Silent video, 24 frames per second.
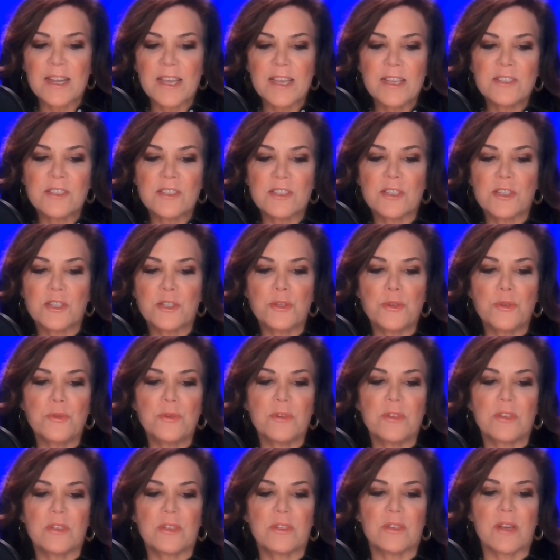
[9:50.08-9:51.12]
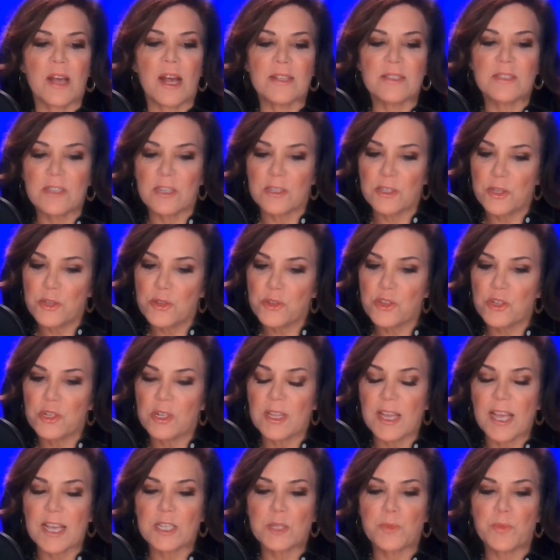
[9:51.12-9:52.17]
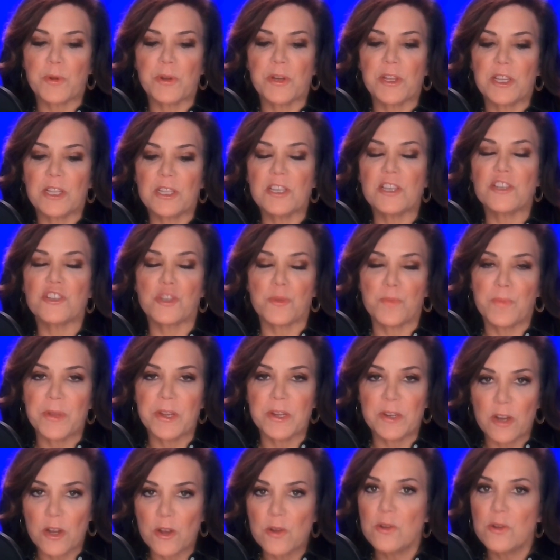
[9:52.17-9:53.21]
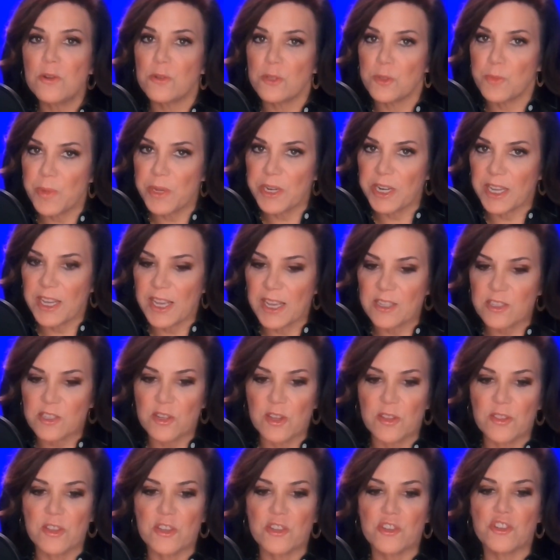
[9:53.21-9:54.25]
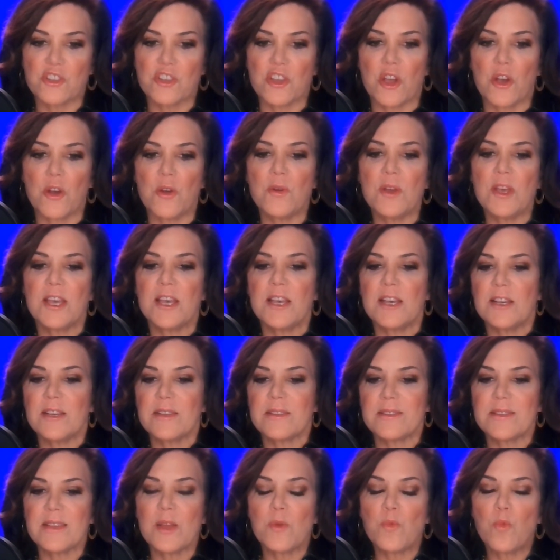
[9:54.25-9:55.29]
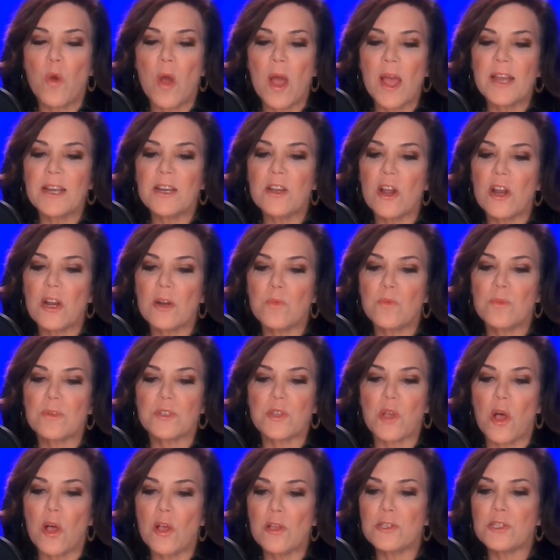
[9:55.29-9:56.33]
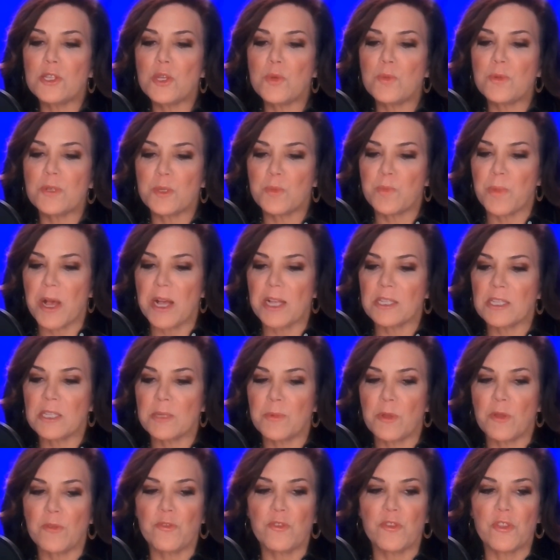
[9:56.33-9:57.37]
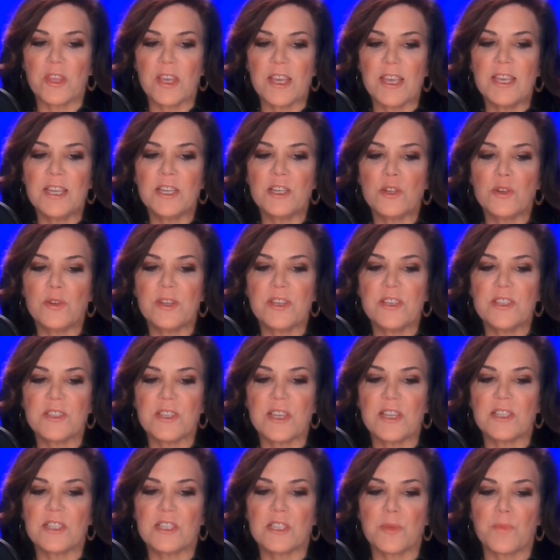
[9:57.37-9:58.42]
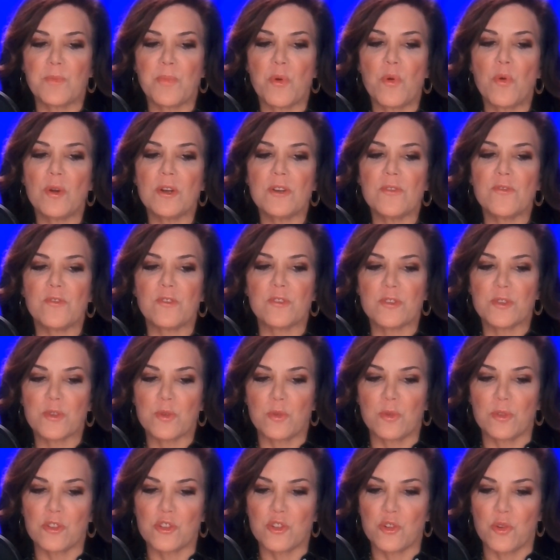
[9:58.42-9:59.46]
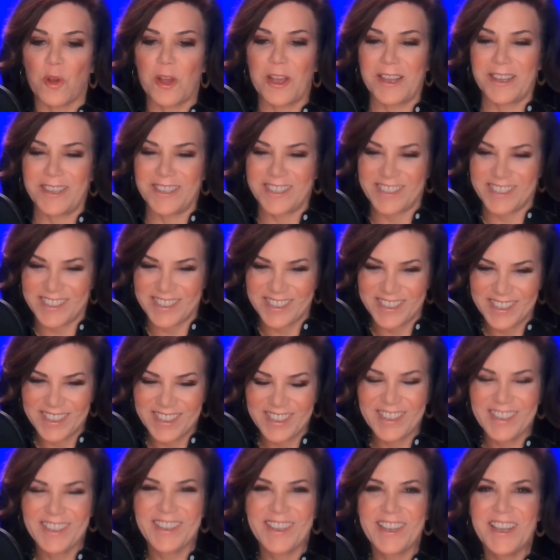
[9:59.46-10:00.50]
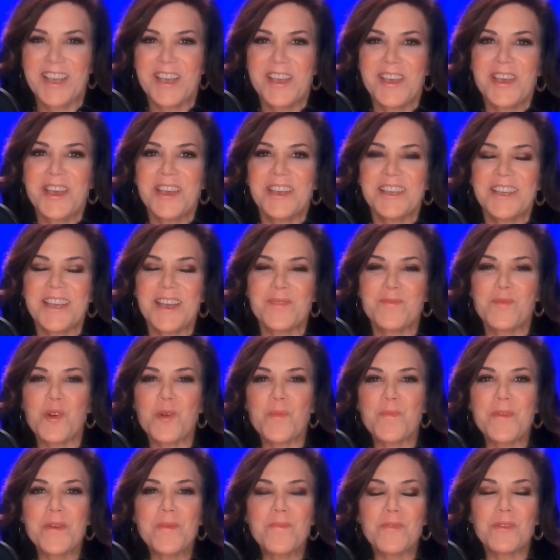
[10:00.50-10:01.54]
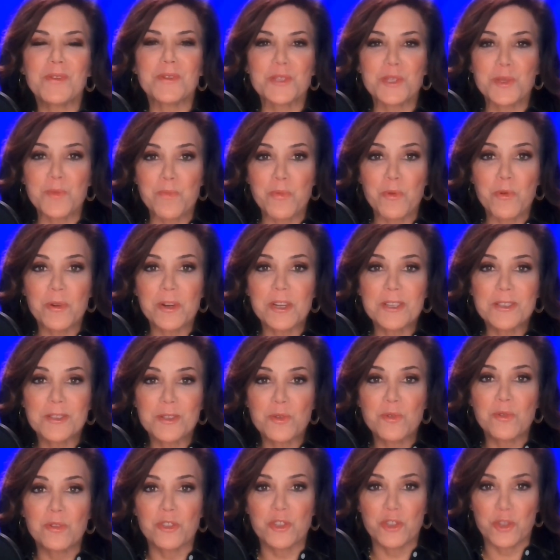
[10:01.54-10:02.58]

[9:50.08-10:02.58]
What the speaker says: Institute constitutional expert Ilya Shapiro, who's been a guest on this show, said Weingarten was also responsible for the increase in support for school choice. Yeah, more people are supporting school